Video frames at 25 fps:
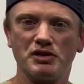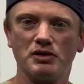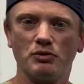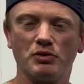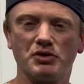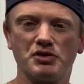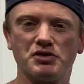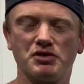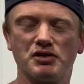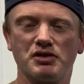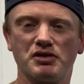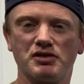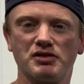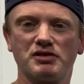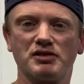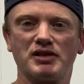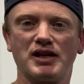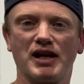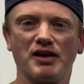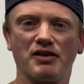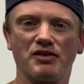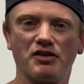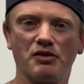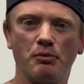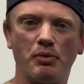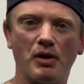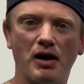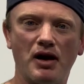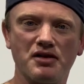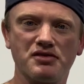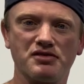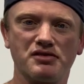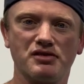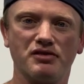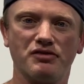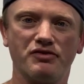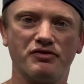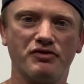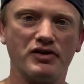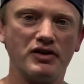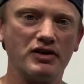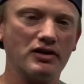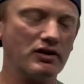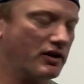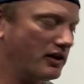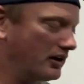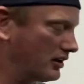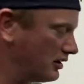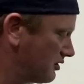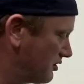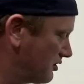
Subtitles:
which is kind of the positive feeling.